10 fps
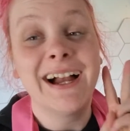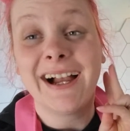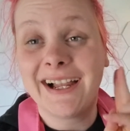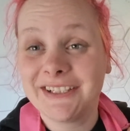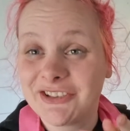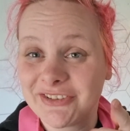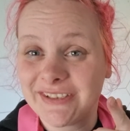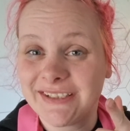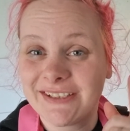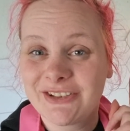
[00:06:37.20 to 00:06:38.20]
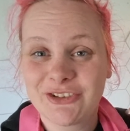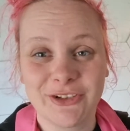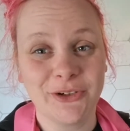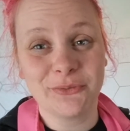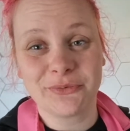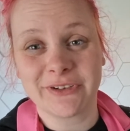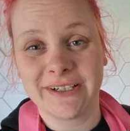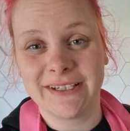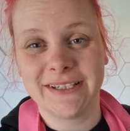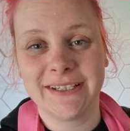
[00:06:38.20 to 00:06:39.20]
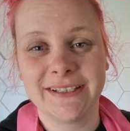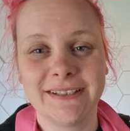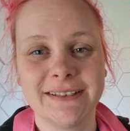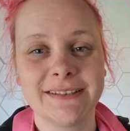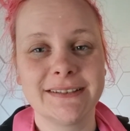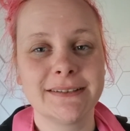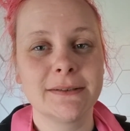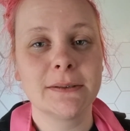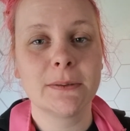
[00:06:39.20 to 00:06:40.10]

I just did the slow braised